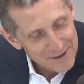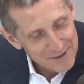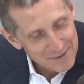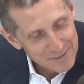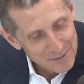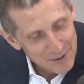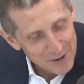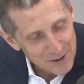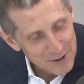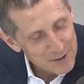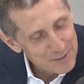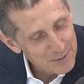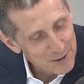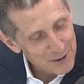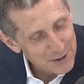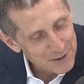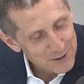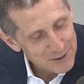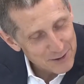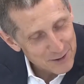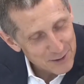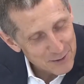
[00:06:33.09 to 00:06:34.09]
More
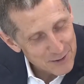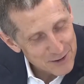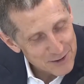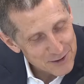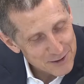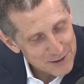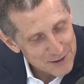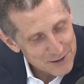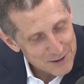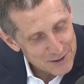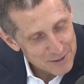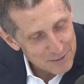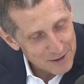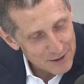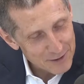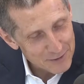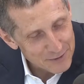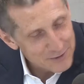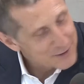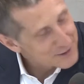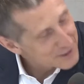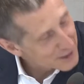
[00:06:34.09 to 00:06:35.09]
important question is
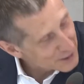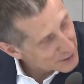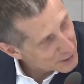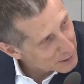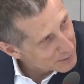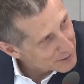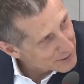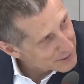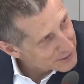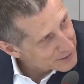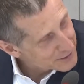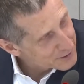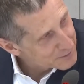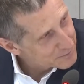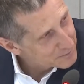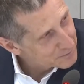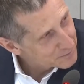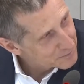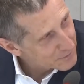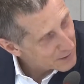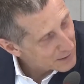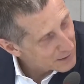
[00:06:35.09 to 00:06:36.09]
about the settlements.
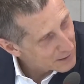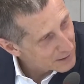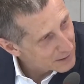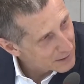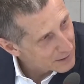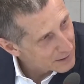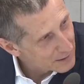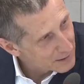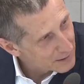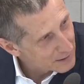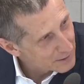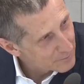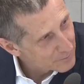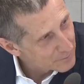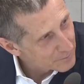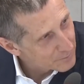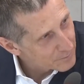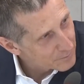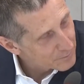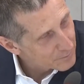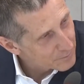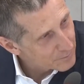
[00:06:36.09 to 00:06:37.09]
A
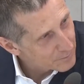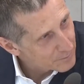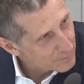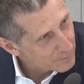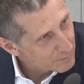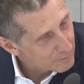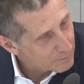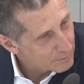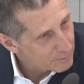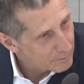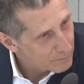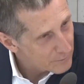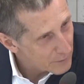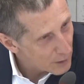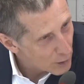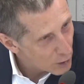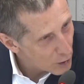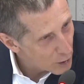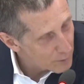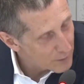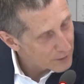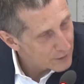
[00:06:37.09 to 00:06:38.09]

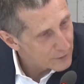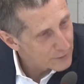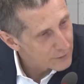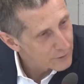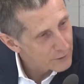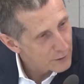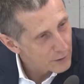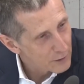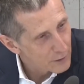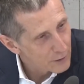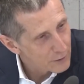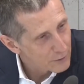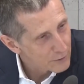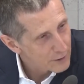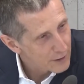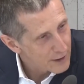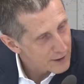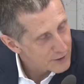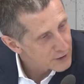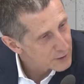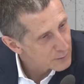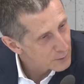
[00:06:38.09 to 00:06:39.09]
comment on
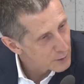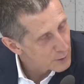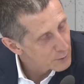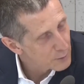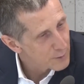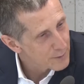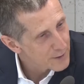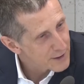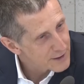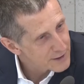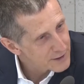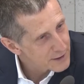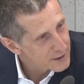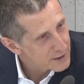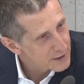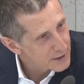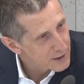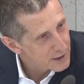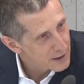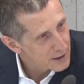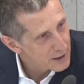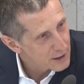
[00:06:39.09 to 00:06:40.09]
customer
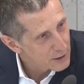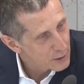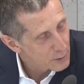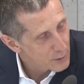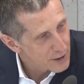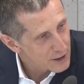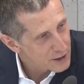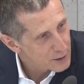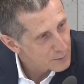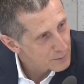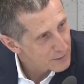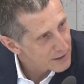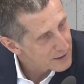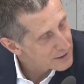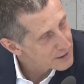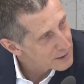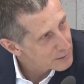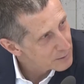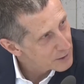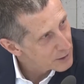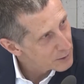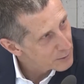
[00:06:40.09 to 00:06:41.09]
propensity. Do we expect
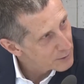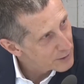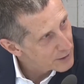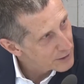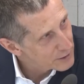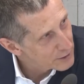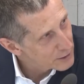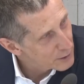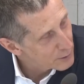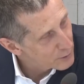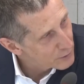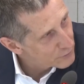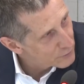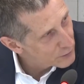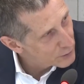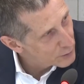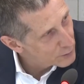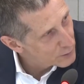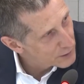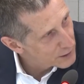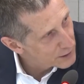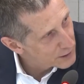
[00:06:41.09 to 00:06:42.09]
similar rate going
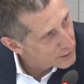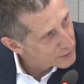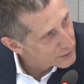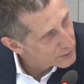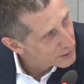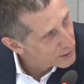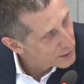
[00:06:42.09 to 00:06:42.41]
forward?